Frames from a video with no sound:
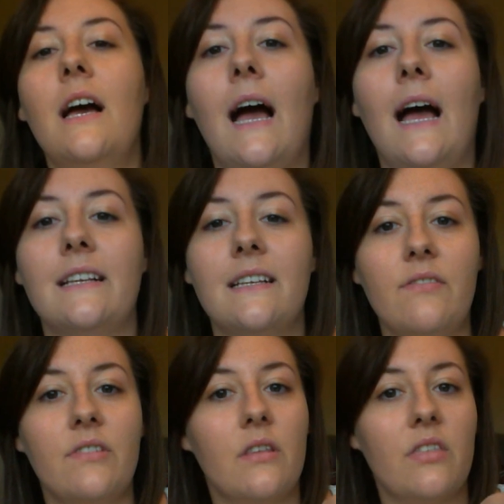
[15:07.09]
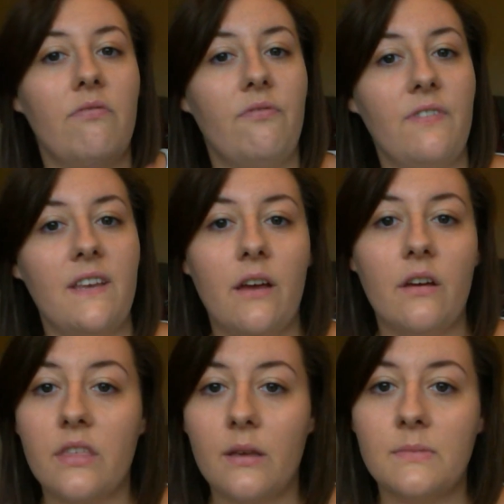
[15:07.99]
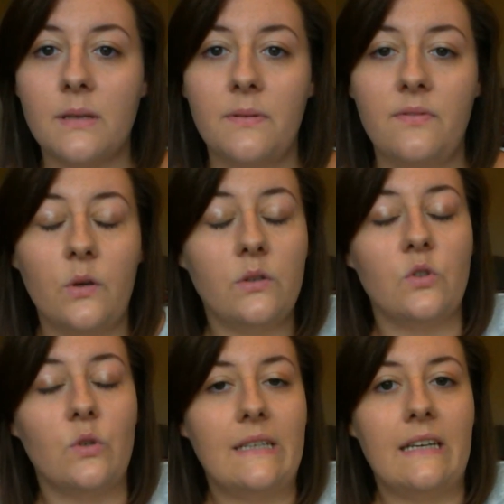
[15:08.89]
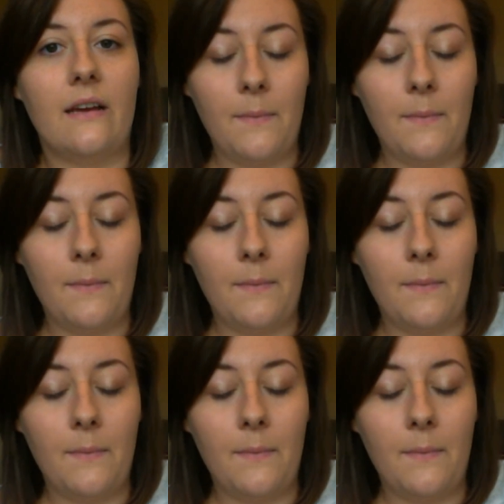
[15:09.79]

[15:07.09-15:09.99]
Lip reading: and give the video a thumbs up if you enjoyed it.